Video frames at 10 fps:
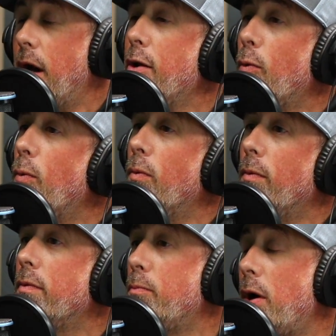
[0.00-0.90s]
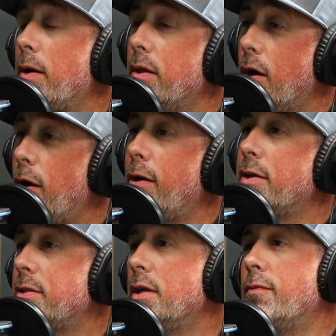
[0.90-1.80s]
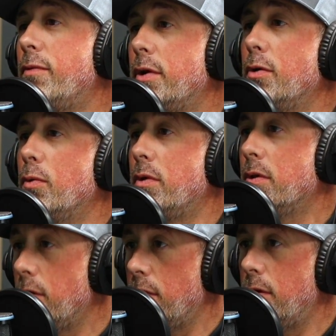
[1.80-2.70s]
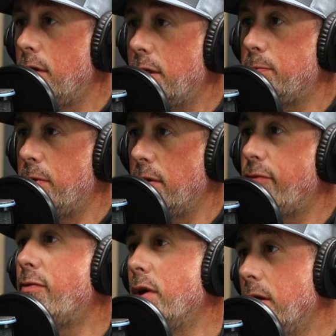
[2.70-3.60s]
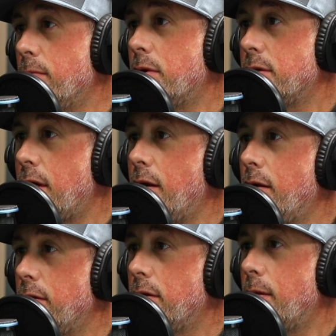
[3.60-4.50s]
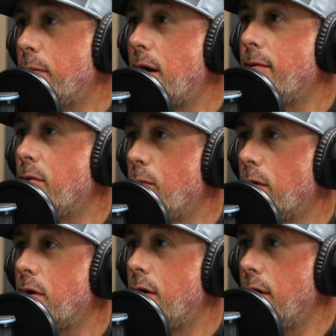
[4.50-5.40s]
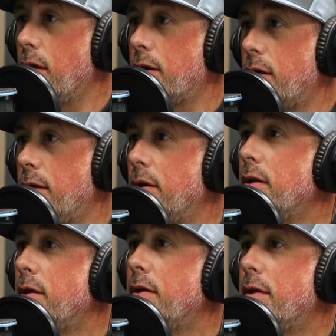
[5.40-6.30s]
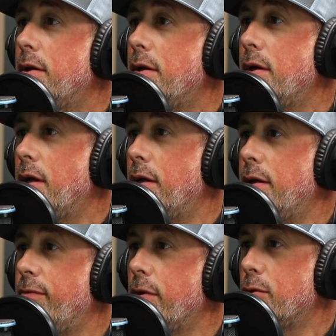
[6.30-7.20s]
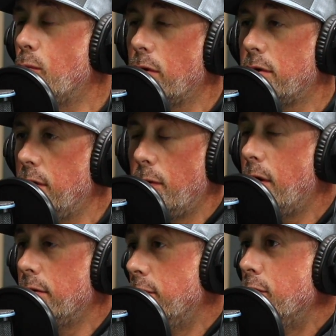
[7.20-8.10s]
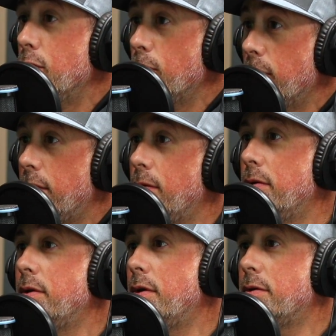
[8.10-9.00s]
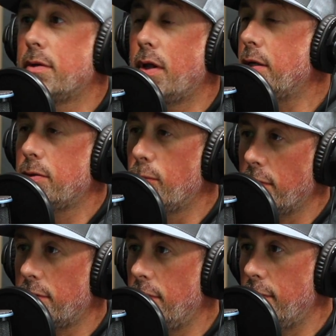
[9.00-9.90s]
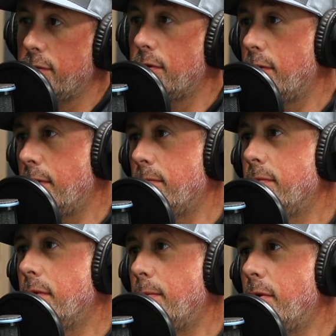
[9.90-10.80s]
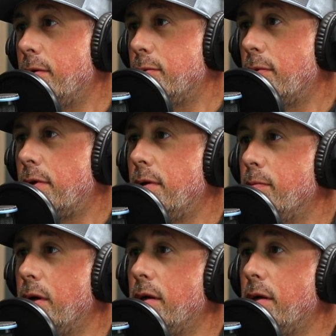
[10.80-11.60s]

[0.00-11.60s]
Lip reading: know probably the hardest thing for you with N.E.R.D has been the freedom, because I'm kind of a workaholic, and if there's work to do, I'll do it, and there's lots of work to do, so I'm always working. But